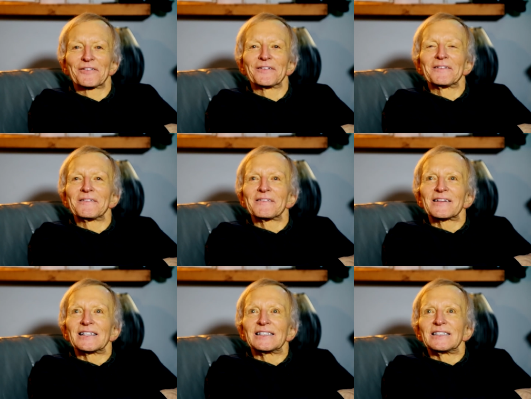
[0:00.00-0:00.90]
Of your
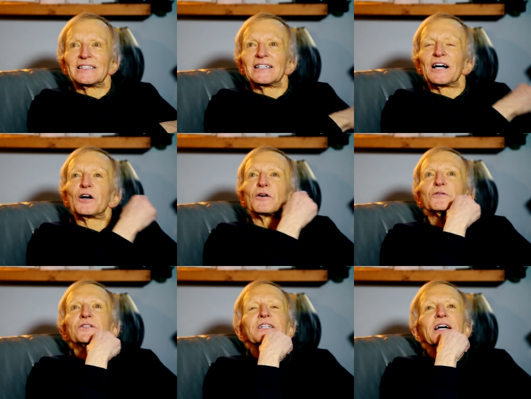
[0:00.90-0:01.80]
life, yeah.
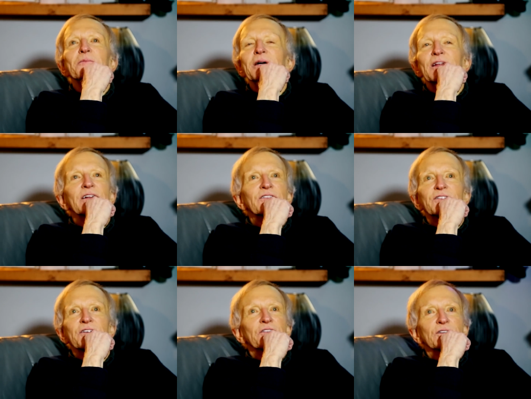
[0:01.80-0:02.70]
Oh, dear me,
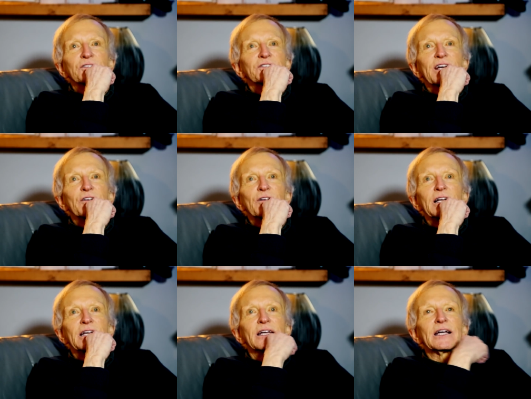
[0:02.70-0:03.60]
that's difficult to say,
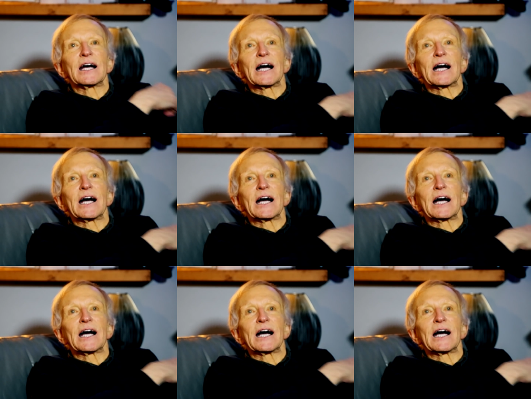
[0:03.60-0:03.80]
really.